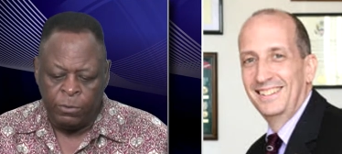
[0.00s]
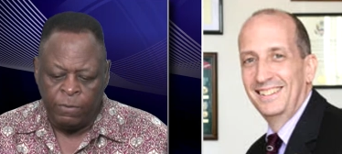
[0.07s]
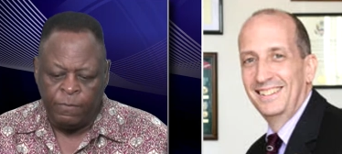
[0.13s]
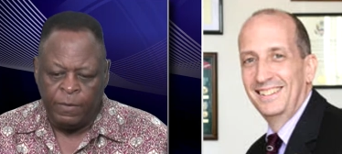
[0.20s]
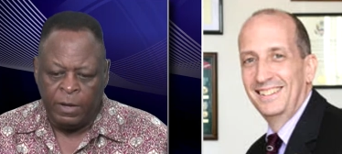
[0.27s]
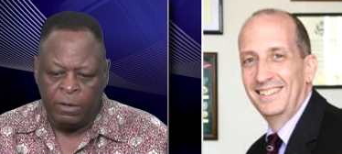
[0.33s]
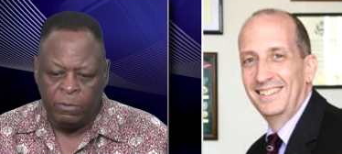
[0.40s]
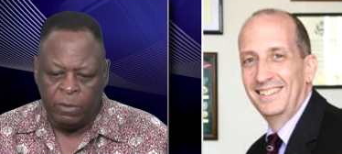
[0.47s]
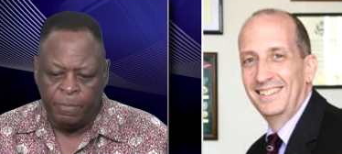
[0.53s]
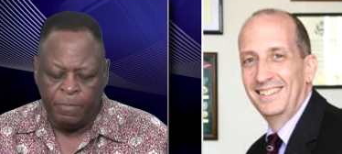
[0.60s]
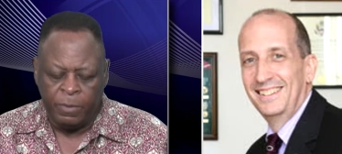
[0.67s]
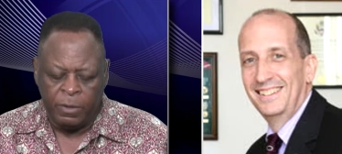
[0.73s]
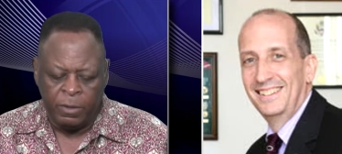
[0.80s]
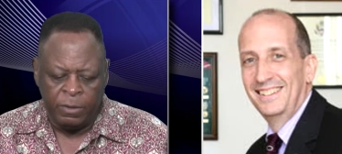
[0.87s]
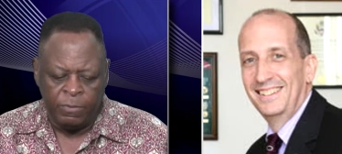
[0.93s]
Speaker 1: a follow up. Uh,
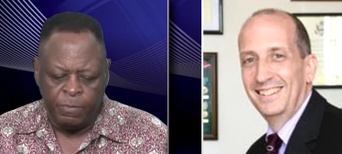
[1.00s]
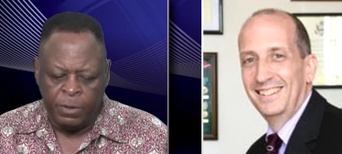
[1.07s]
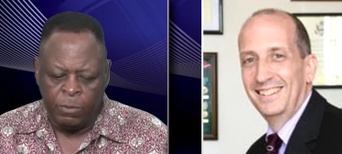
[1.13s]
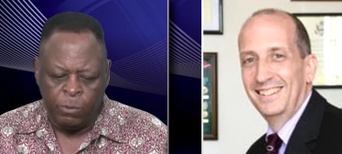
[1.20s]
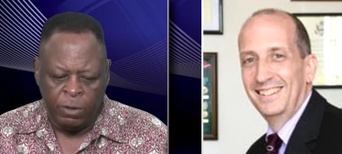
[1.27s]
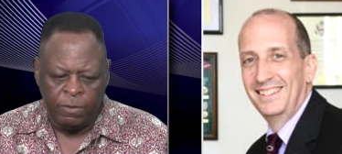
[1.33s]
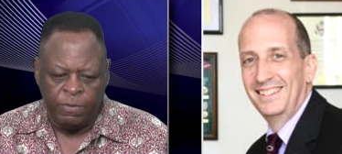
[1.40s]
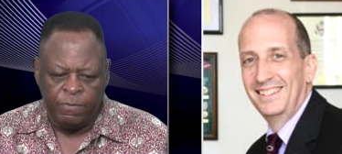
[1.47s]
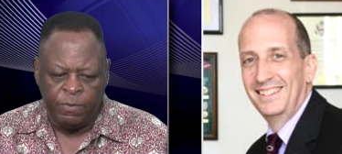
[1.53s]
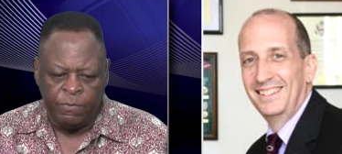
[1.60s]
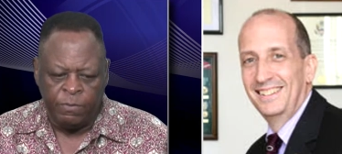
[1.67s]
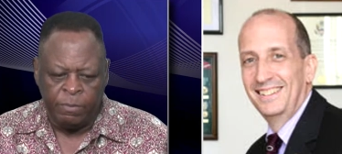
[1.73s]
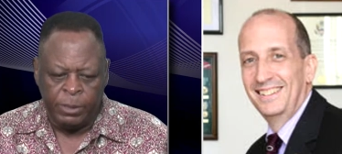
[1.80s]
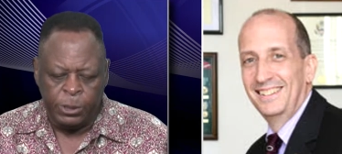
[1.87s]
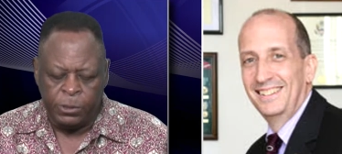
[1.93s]
it's been a wealth of
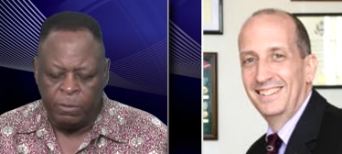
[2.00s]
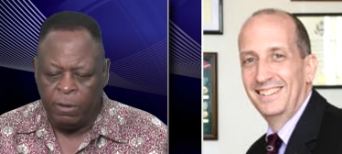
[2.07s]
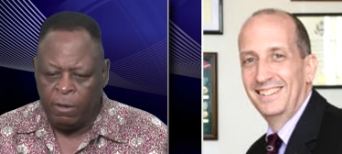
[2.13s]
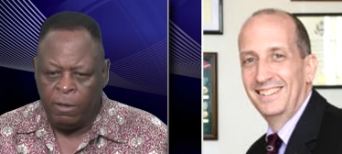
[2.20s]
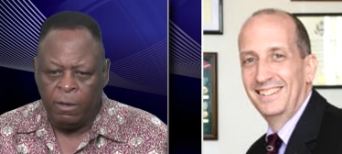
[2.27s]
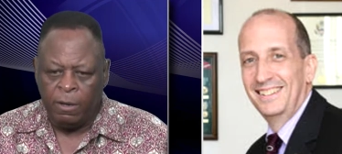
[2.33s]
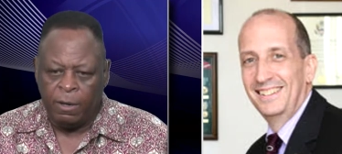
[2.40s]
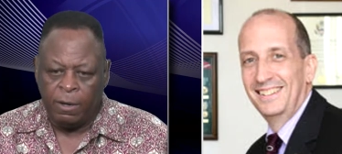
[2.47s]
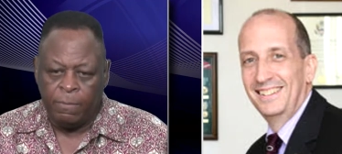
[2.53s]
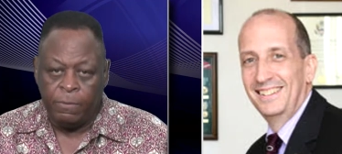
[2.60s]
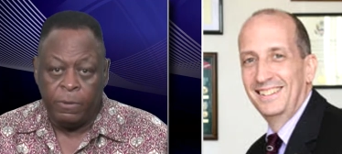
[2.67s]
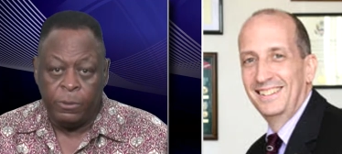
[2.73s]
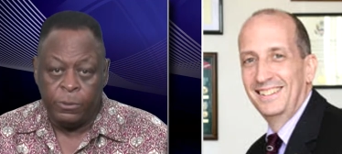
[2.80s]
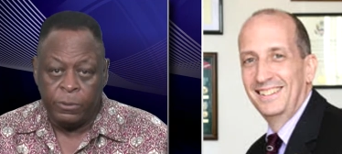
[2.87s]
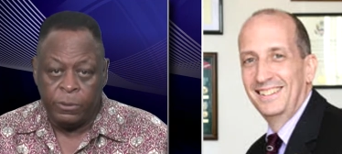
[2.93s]
information, and I'm pretty
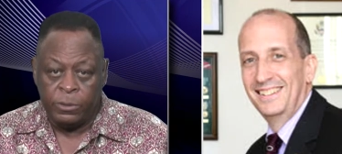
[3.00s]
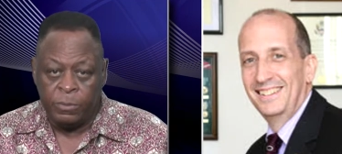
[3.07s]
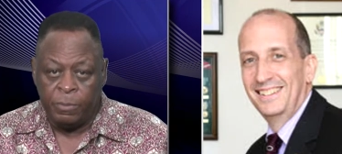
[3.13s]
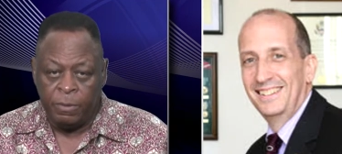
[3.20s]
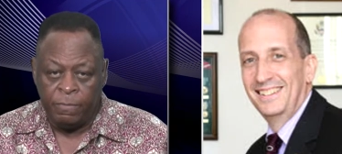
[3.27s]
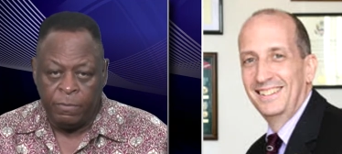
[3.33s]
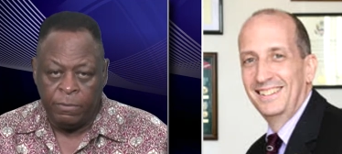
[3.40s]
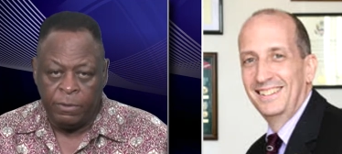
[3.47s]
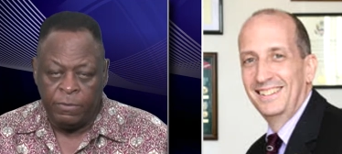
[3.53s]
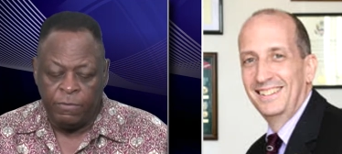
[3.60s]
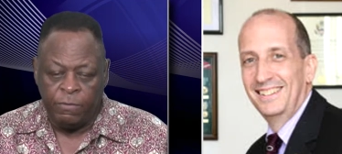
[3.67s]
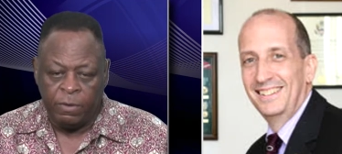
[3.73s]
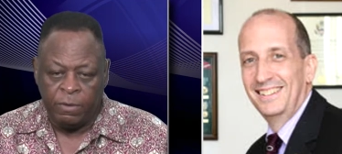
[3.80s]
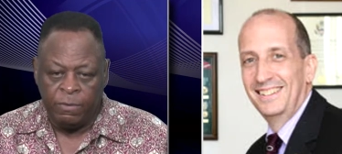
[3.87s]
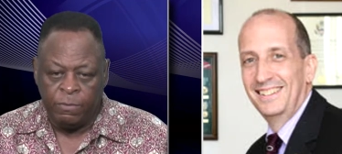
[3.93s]
sure this has been very
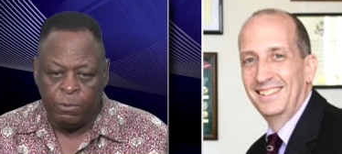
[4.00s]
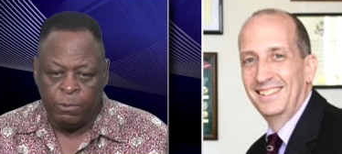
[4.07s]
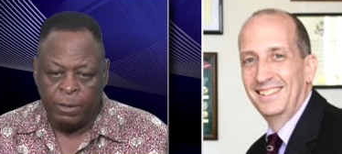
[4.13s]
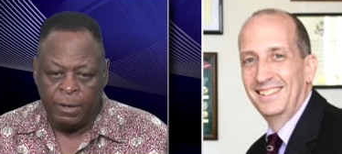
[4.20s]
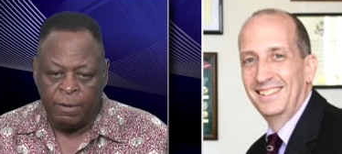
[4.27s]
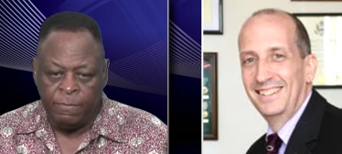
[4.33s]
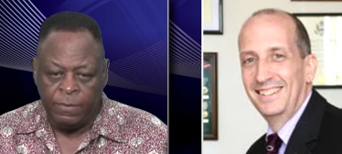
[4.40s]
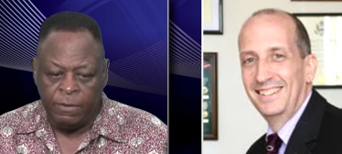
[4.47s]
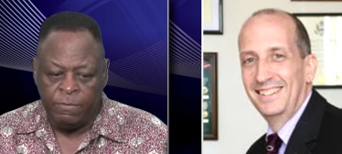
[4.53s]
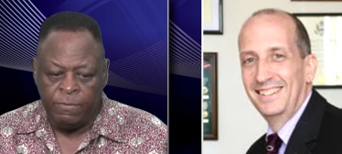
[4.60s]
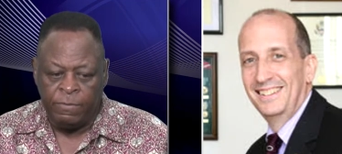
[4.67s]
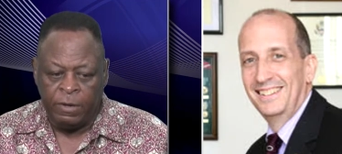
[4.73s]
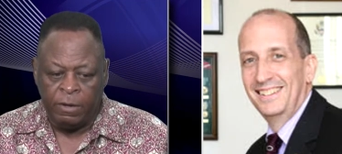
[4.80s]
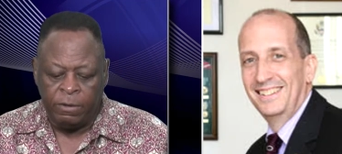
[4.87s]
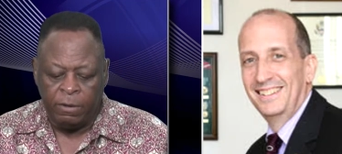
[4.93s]
instructive to a lot of veterans
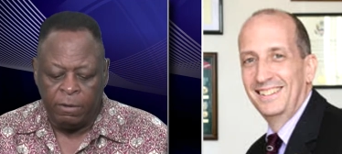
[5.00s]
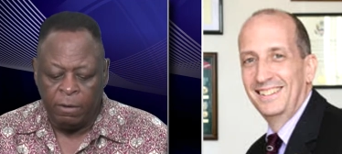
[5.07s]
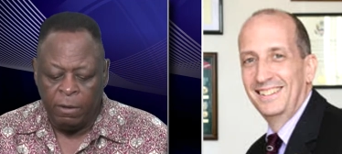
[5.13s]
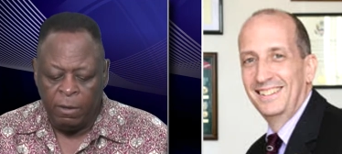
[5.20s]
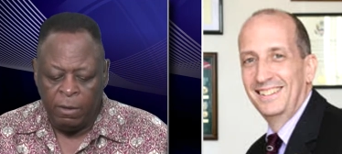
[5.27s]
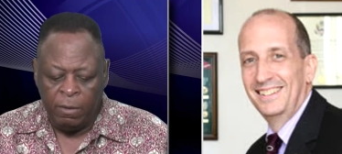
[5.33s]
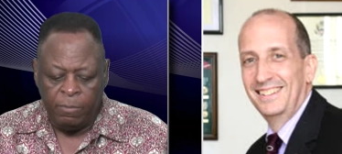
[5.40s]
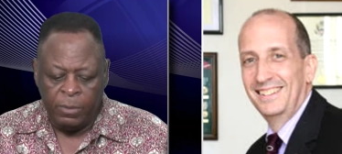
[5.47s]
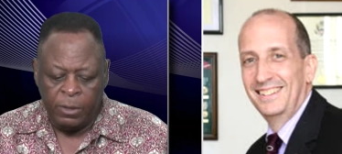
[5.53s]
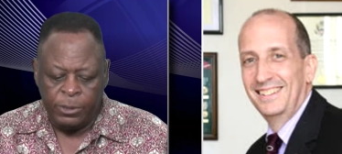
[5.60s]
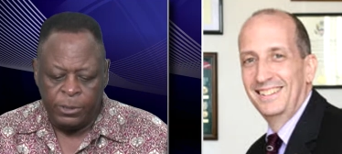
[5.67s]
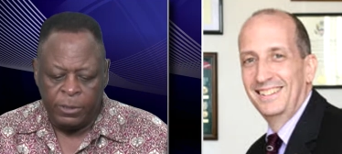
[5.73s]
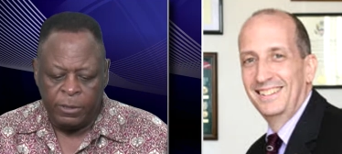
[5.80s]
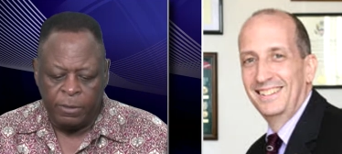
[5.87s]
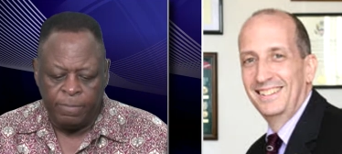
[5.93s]
out there. But
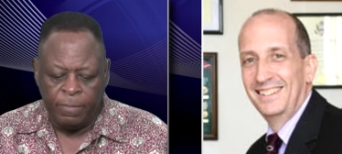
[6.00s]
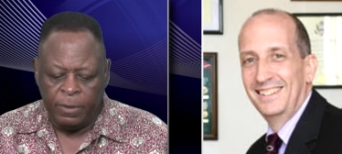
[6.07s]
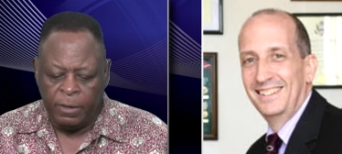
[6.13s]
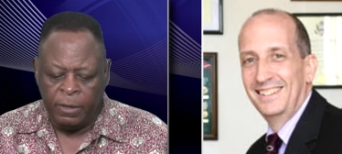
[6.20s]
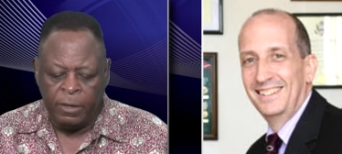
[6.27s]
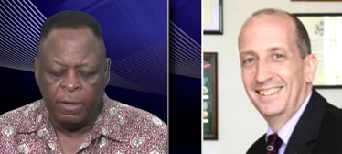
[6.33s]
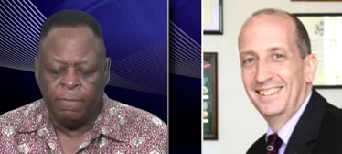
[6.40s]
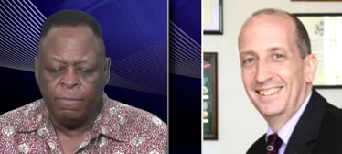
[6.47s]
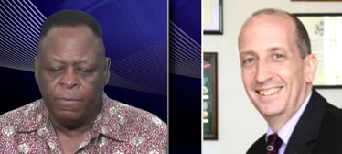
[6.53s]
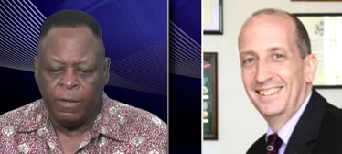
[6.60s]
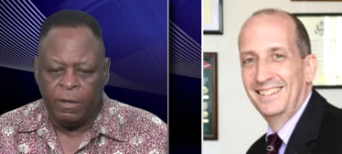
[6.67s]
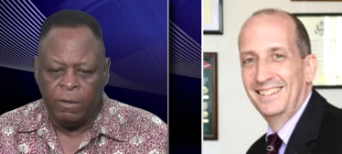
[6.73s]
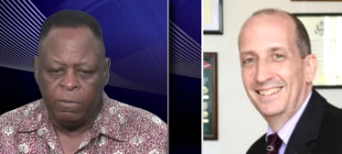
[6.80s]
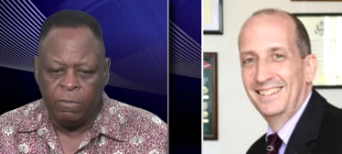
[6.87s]
um, again, thank you.